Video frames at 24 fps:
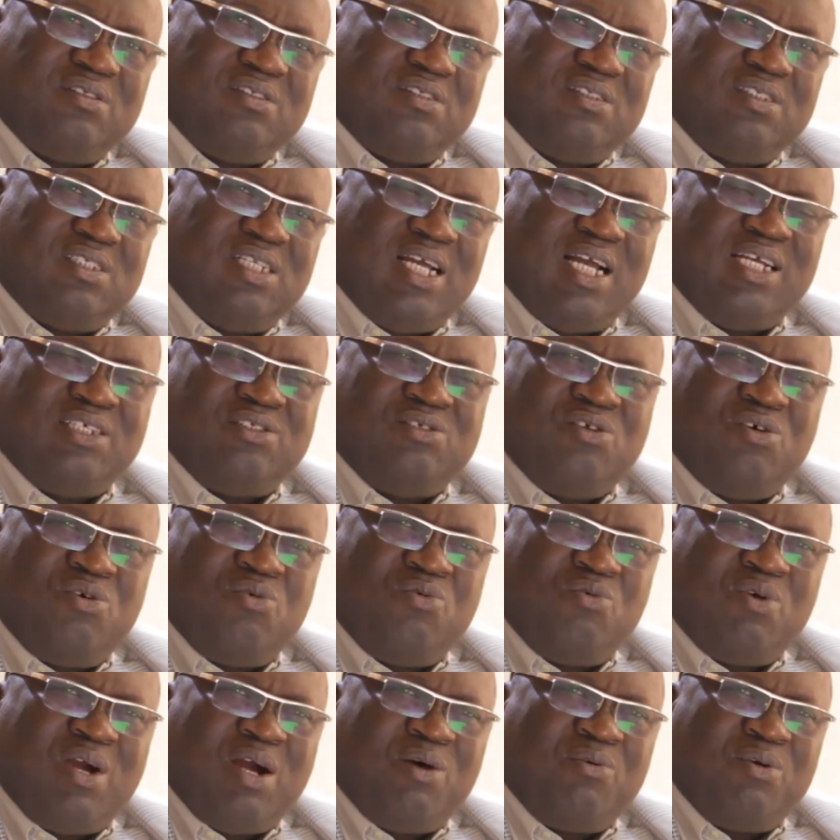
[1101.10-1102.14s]
There is
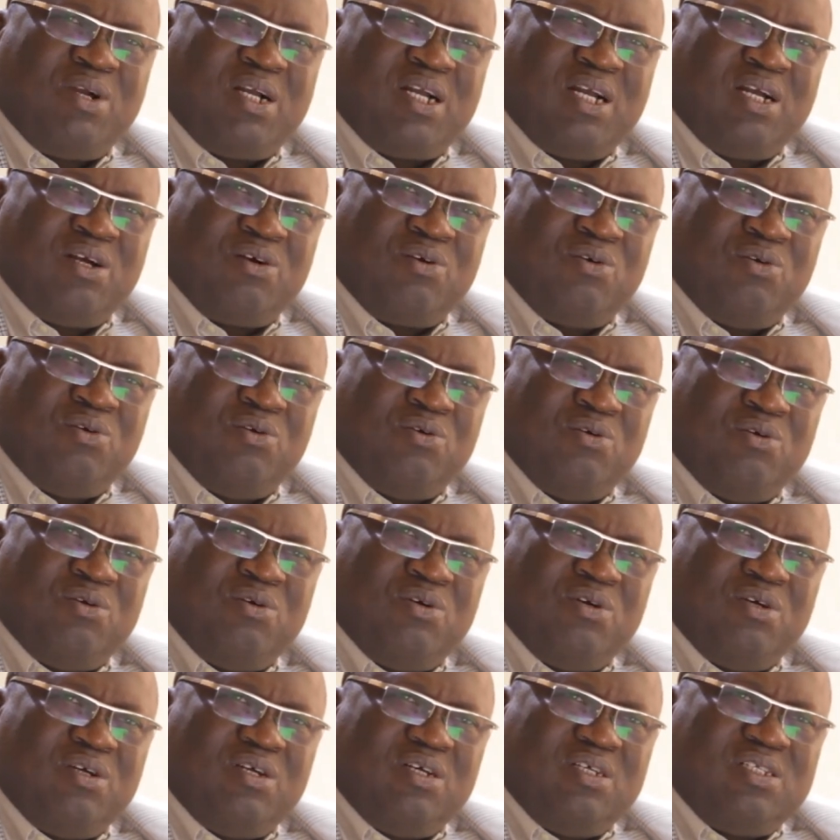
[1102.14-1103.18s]
nowhere we can go.
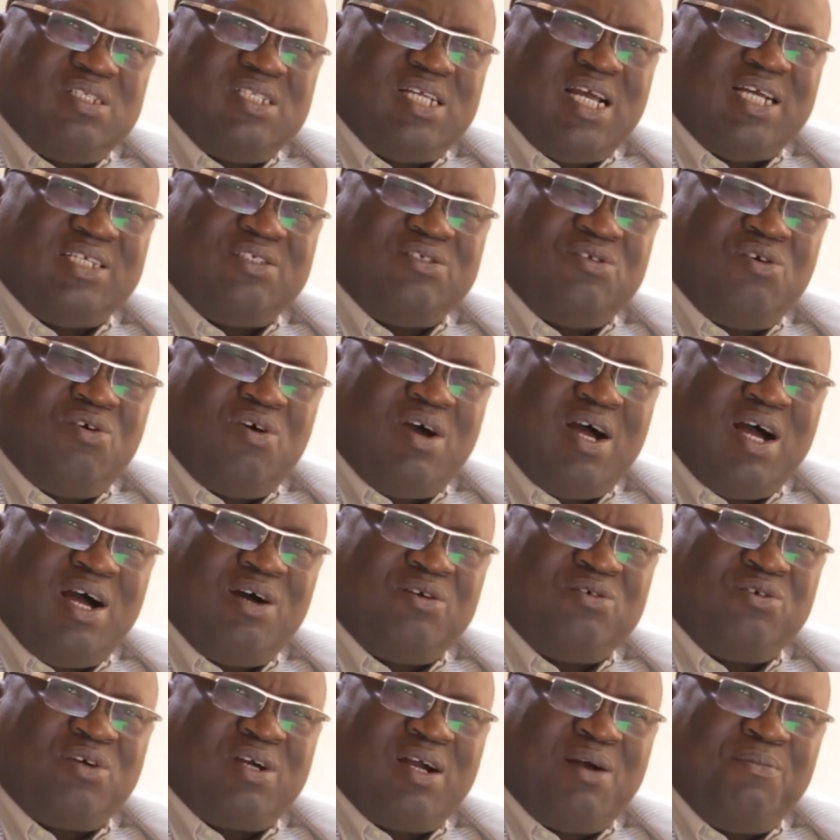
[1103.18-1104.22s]
There is no how
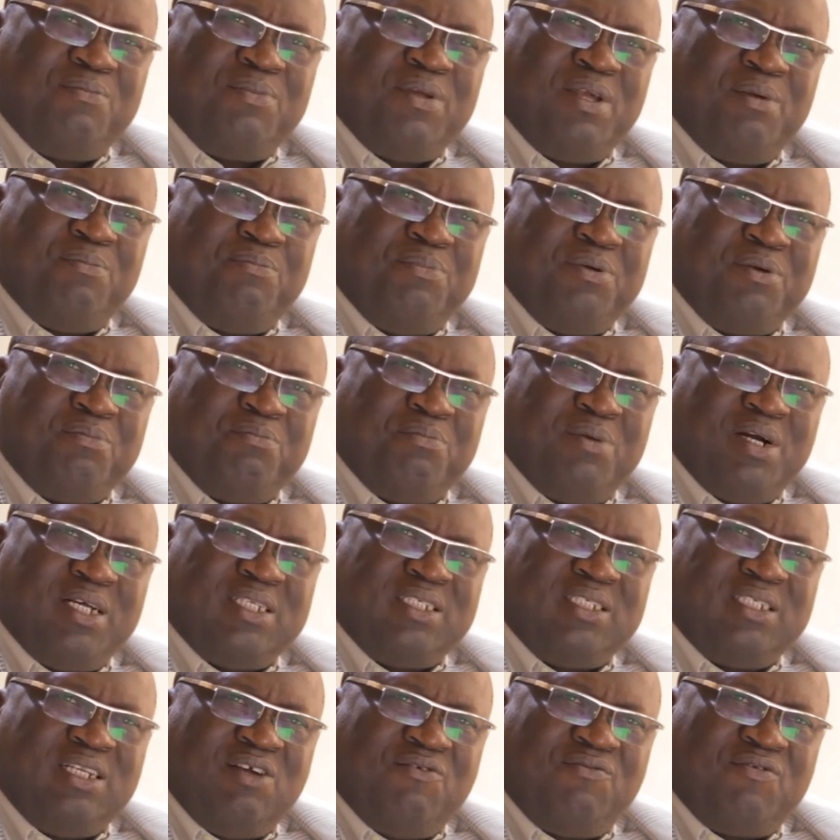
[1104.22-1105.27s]
you can be a big man
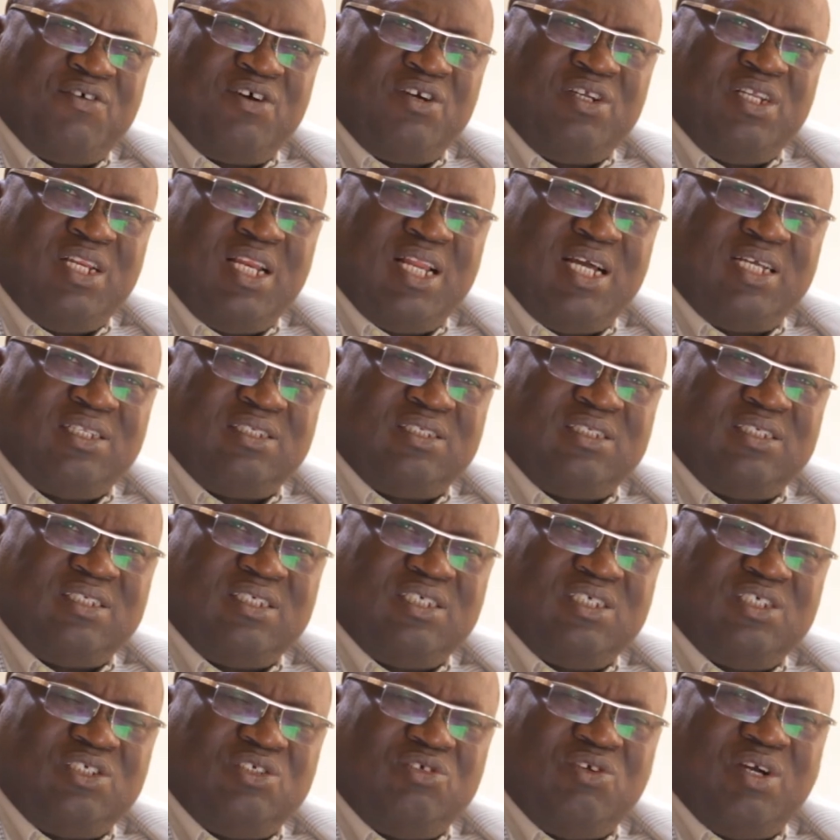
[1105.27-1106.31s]
in a foreign land.
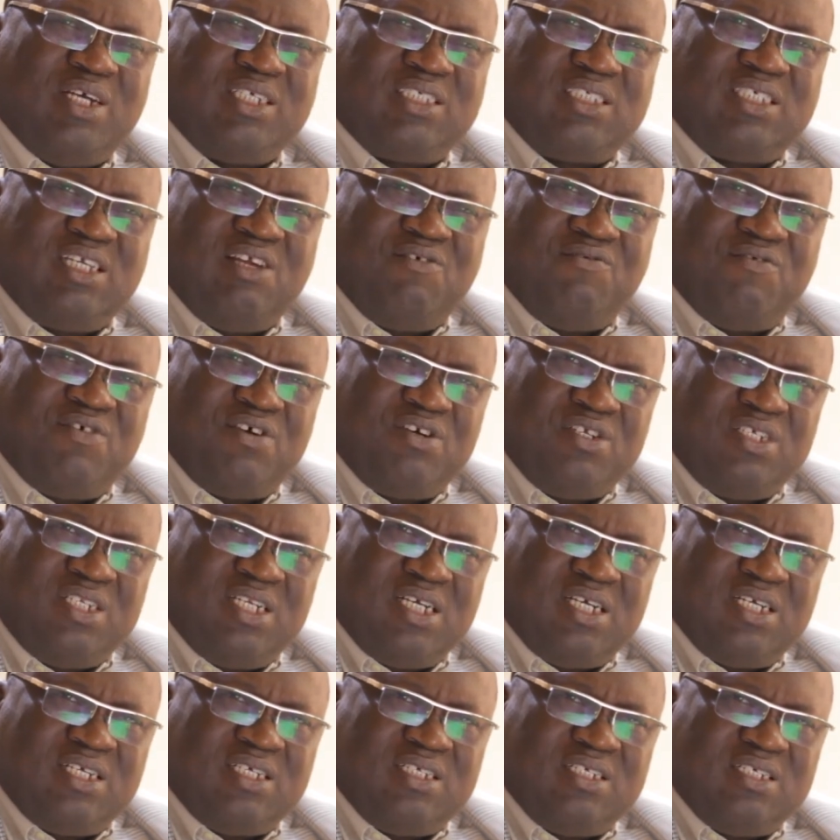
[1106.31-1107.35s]
You are still a foreigner.